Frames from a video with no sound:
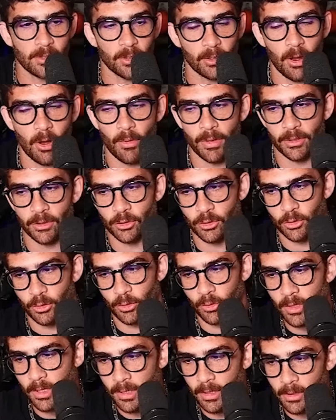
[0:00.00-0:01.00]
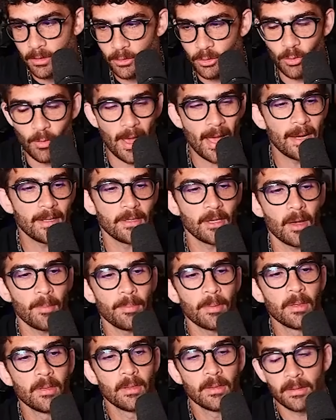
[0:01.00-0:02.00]
are going to to end
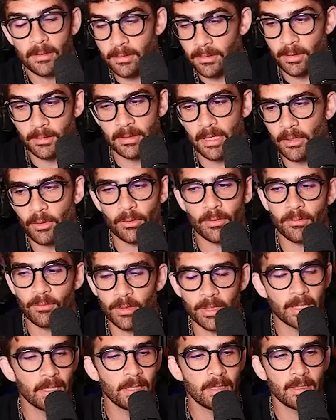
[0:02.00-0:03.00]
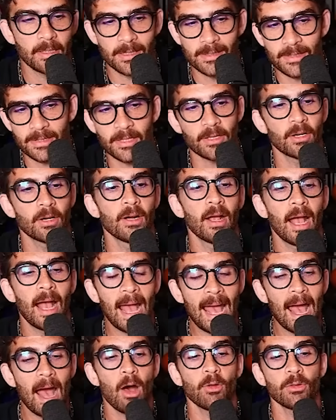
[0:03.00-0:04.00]
up. They don't really consider
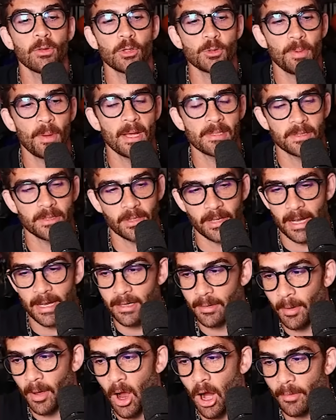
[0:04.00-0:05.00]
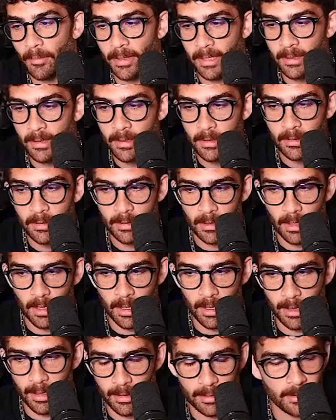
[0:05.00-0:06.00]
how those policies are going to end up harming
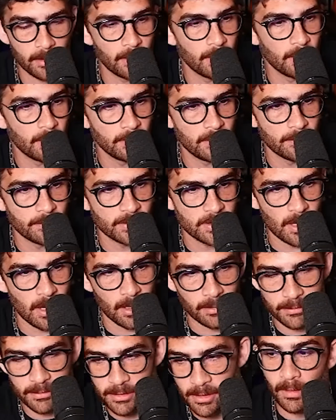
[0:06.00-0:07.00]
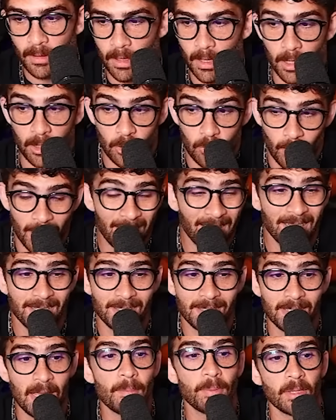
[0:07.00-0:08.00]
uh, uh, themselves. A great
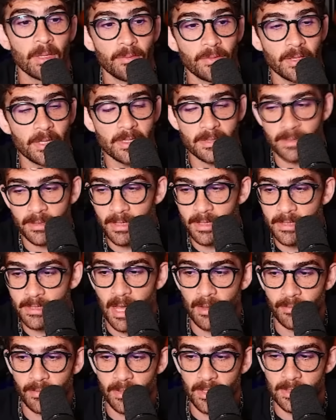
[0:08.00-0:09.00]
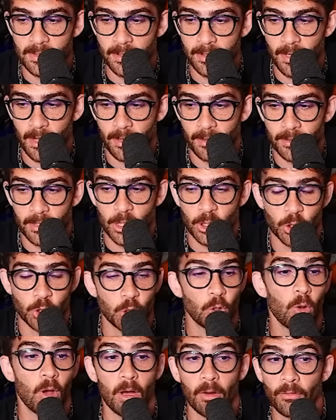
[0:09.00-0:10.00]
example of this is obviously on the
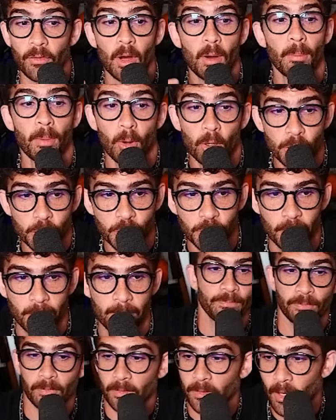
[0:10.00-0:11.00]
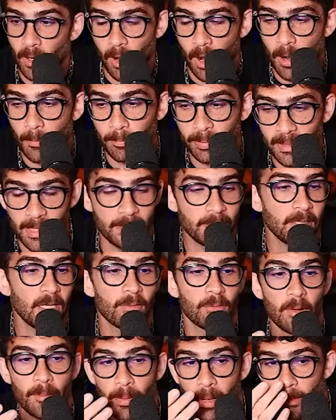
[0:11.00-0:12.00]
issue of abortion. There are plenty
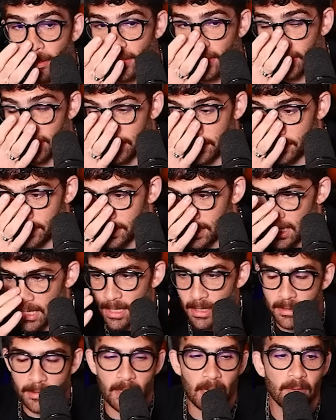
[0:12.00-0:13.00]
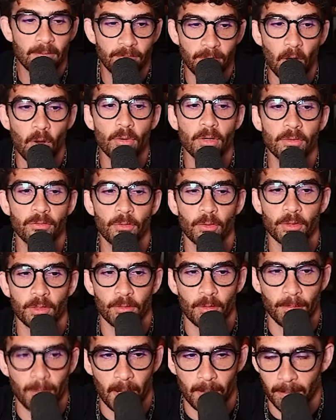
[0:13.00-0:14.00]
of Republicans that voted for the
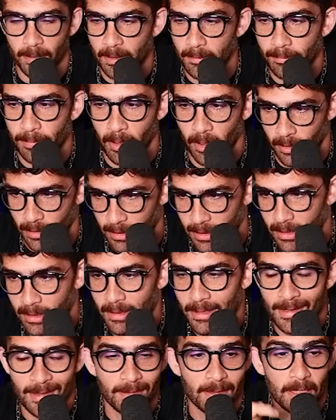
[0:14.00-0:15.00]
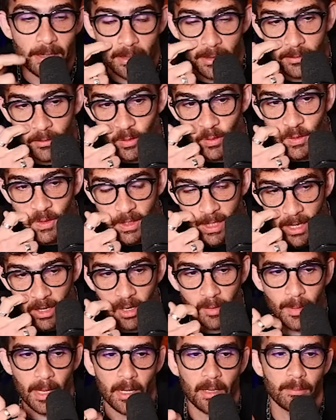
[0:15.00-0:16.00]
Republican Party. They didn't really care
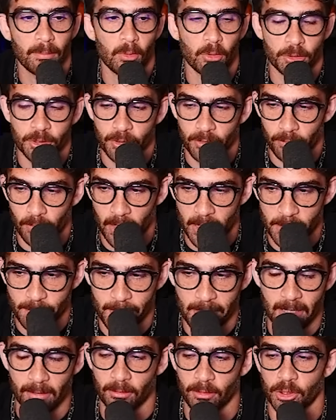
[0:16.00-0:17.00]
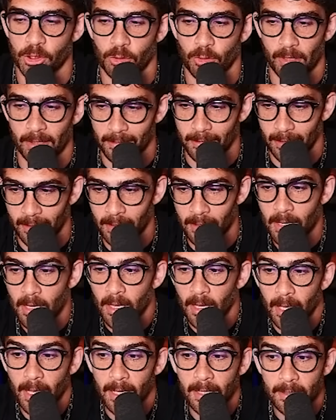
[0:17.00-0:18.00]
about abortion rights being restricted.
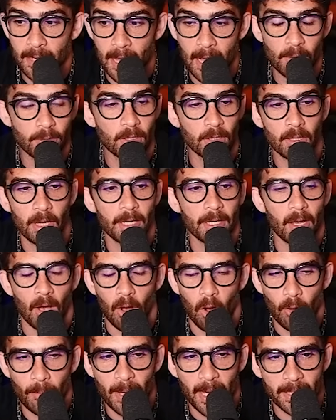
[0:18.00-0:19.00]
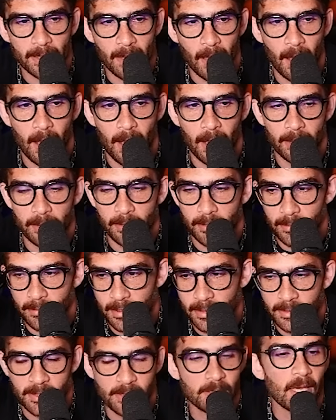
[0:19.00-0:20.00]
And now they're like, oh my God,
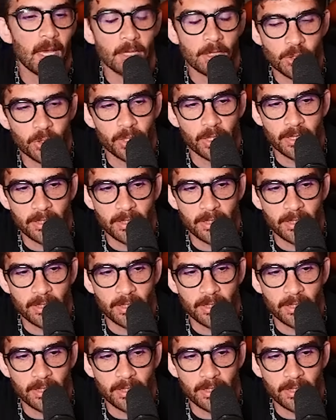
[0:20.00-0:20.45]
this is actually